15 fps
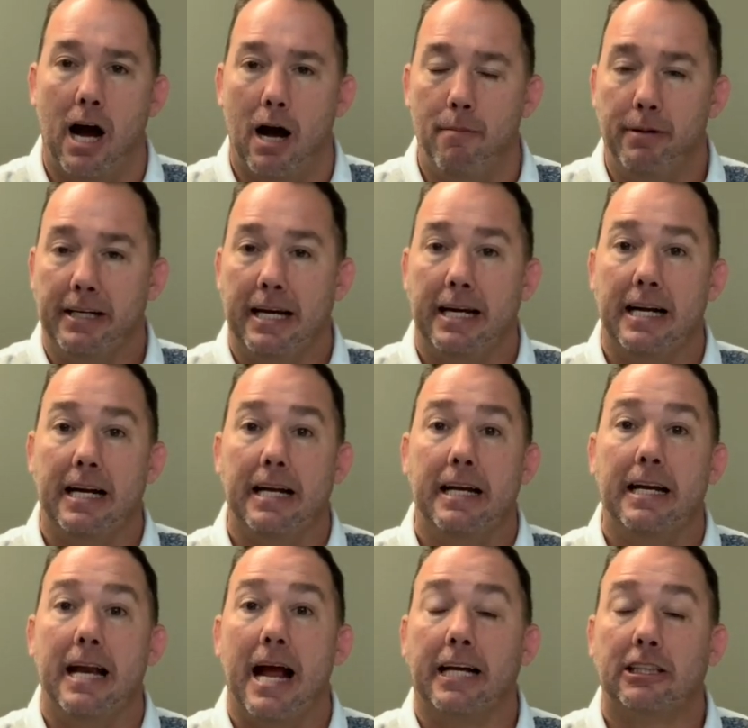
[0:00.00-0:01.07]

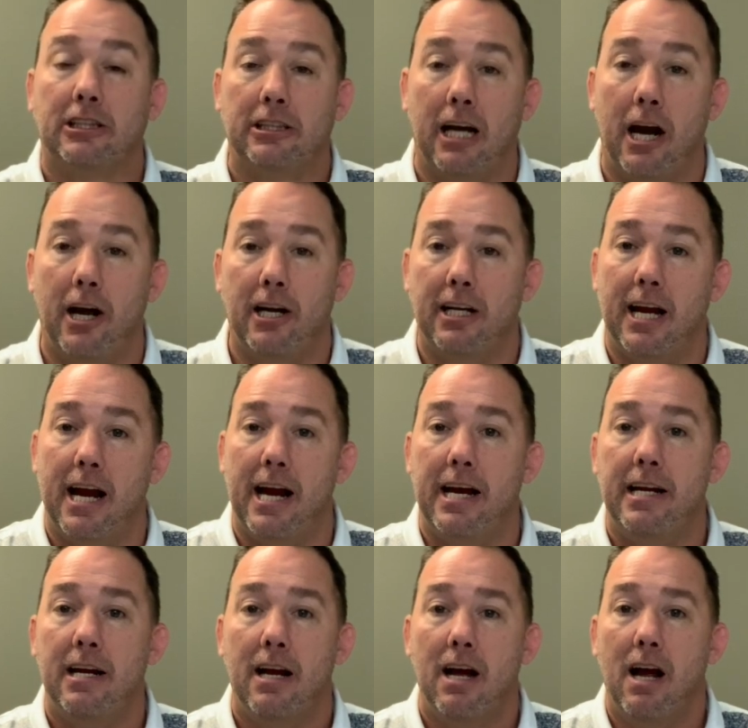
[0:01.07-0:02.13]
Beginning next
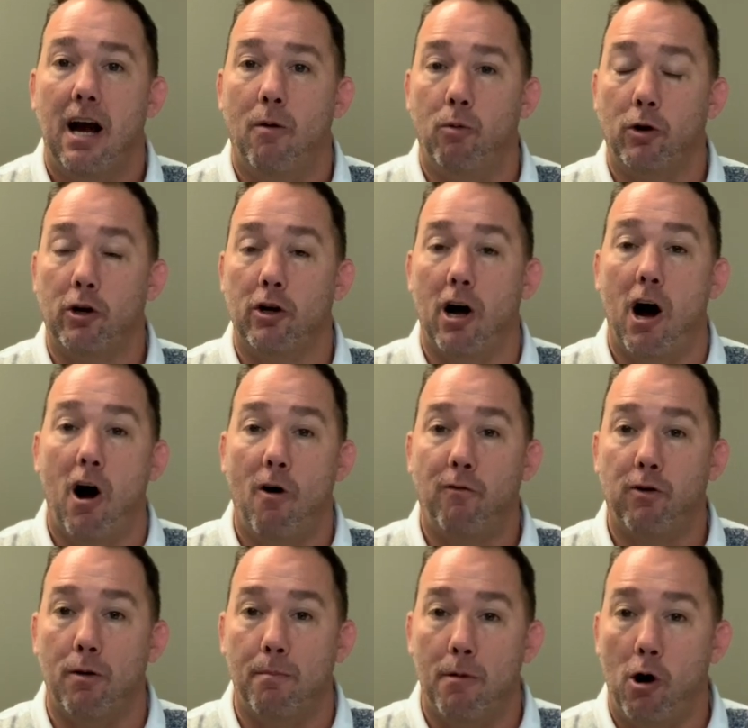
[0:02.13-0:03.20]
Saturday, we're going to
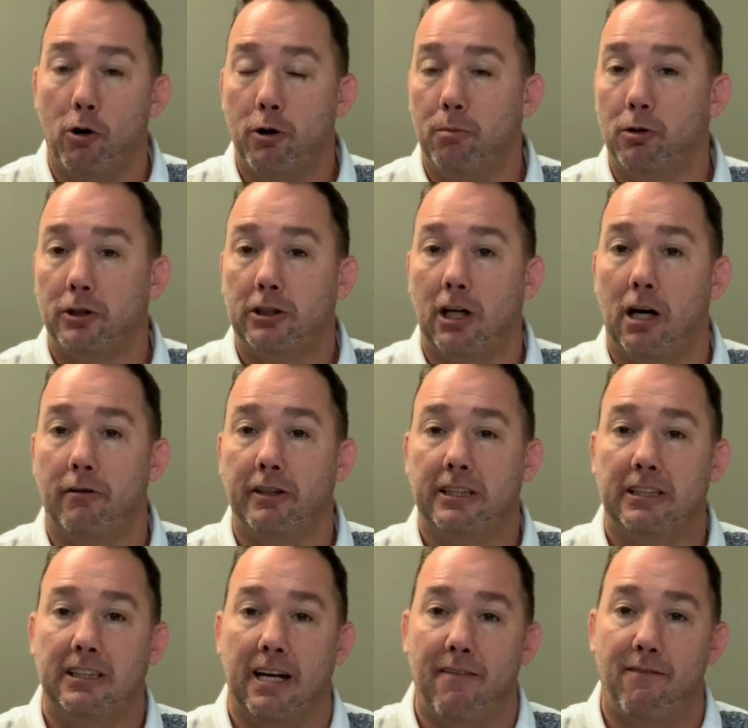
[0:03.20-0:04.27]
offer multiple
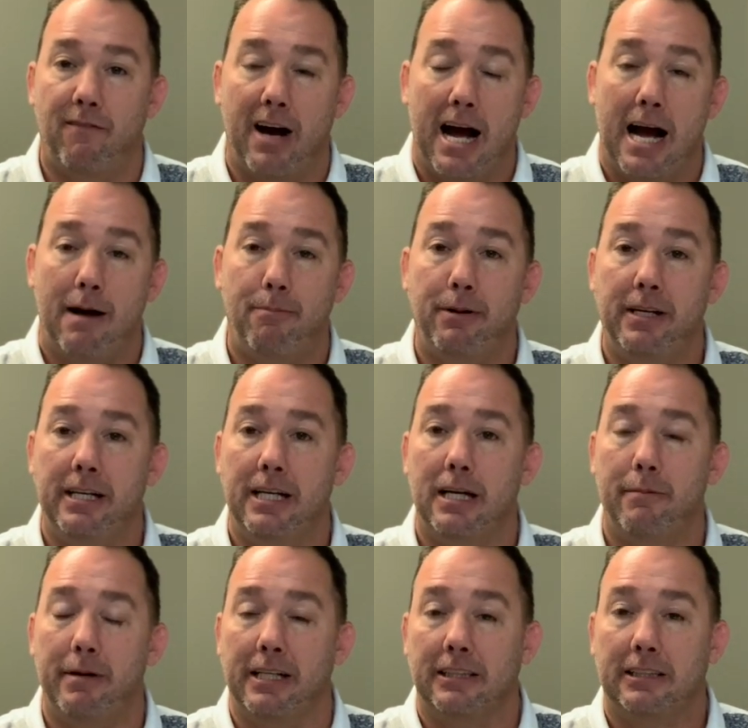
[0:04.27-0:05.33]
services at 5
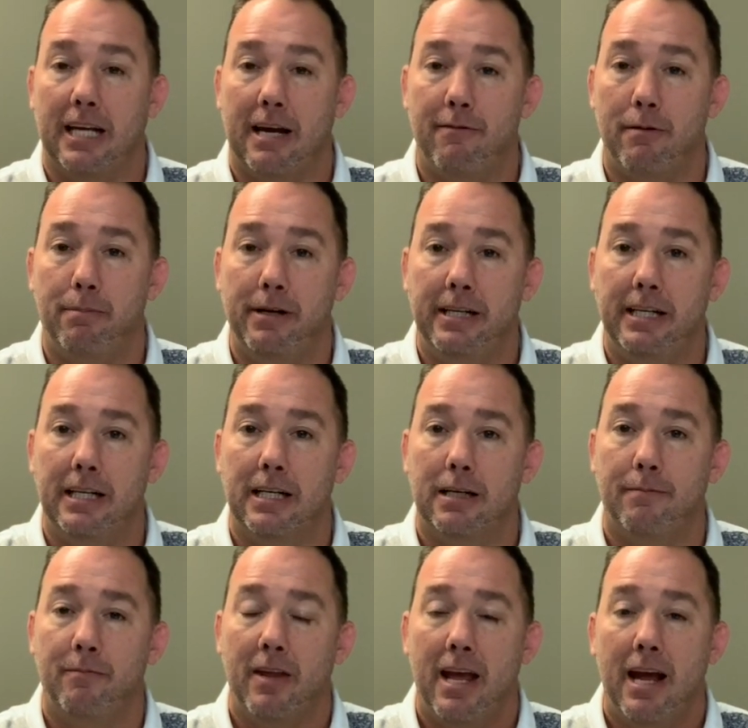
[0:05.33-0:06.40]
p.m. and at 7 p.m.